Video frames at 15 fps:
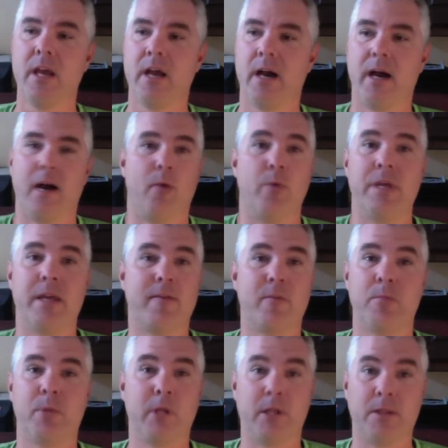
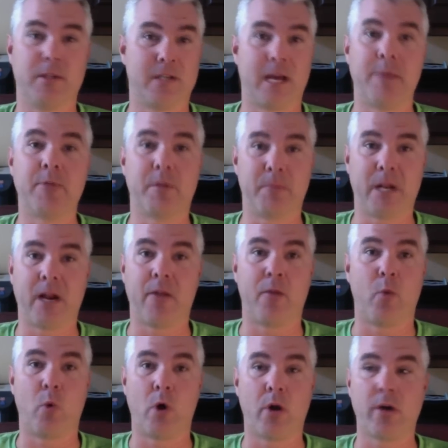The time that I've been out on
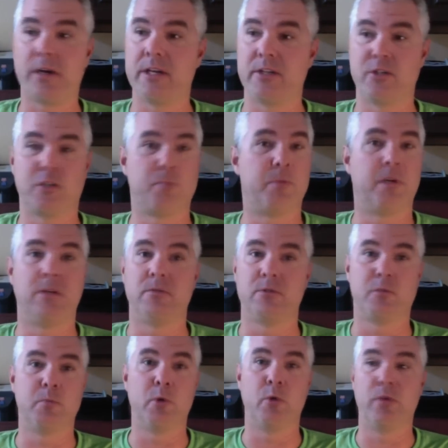the water, it's just been
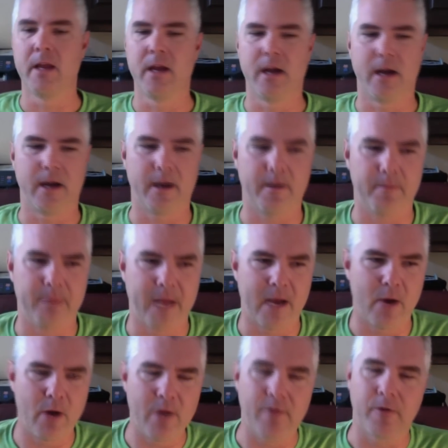smooth.
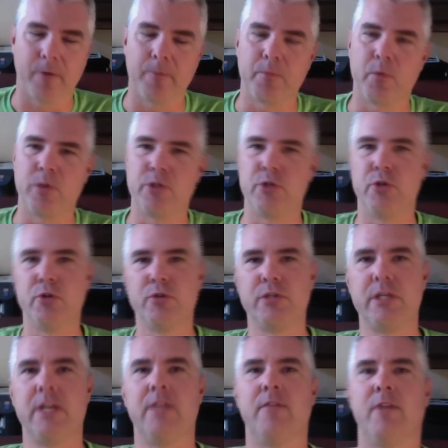However, what you do see
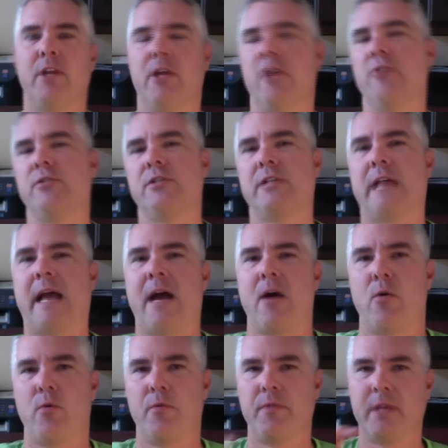in the videos is
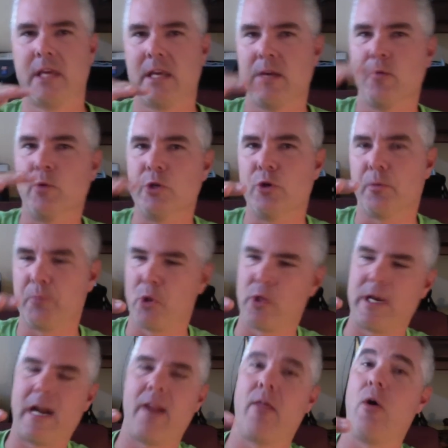how when you're pulling
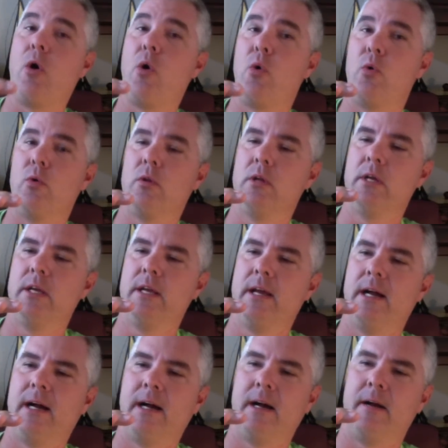out of the hole,
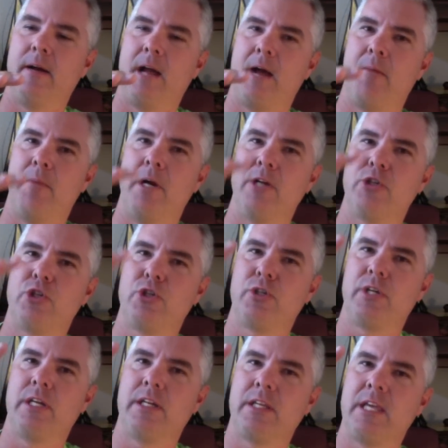how much
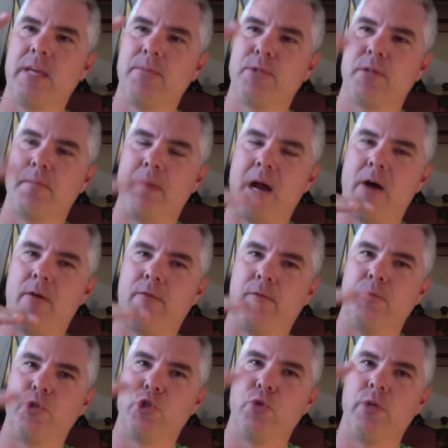it keeps the bow from
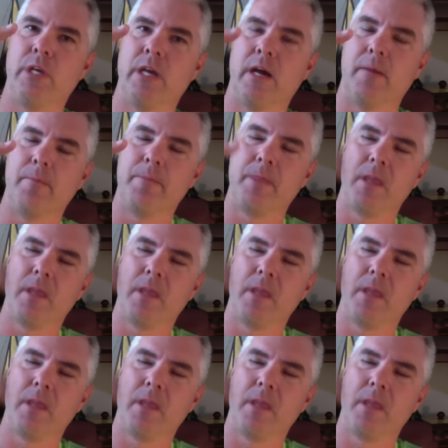shooting up.